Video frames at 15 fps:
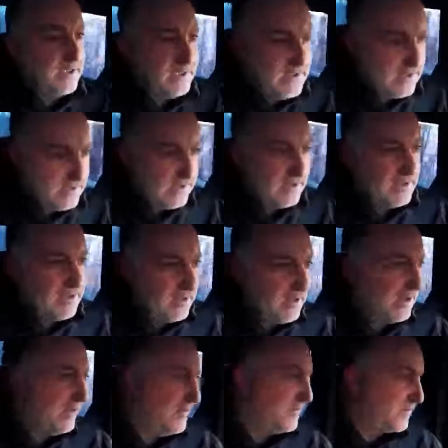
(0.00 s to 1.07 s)

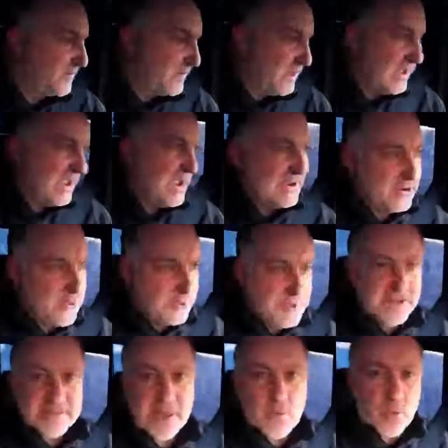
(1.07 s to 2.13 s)
I don't
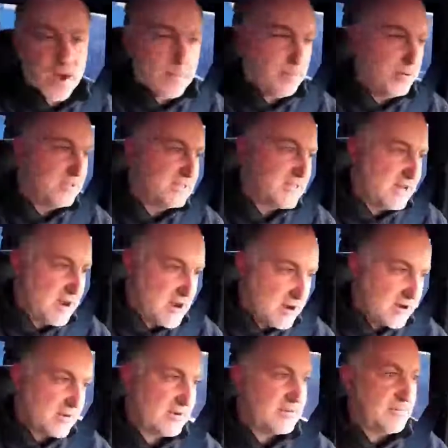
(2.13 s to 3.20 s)
think that weapons
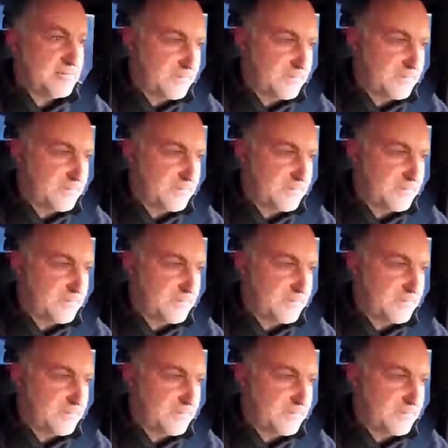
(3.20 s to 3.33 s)
are